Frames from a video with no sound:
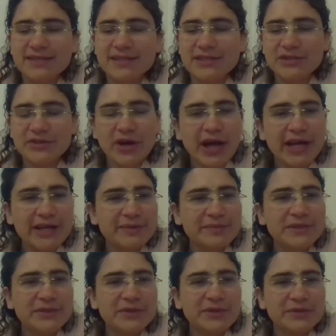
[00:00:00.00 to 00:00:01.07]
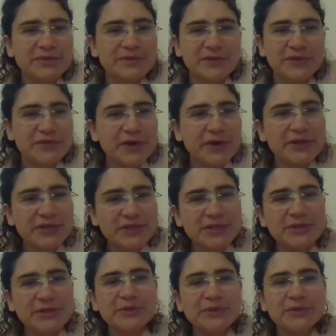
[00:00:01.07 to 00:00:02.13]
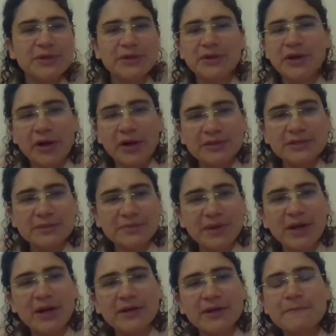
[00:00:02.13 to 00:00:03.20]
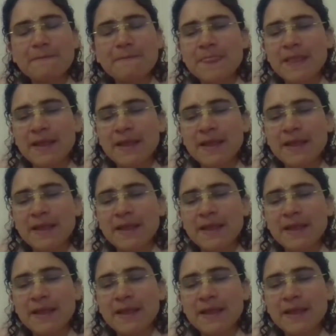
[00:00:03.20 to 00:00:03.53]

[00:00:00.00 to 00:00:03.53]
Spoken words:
described or referred to or called upon.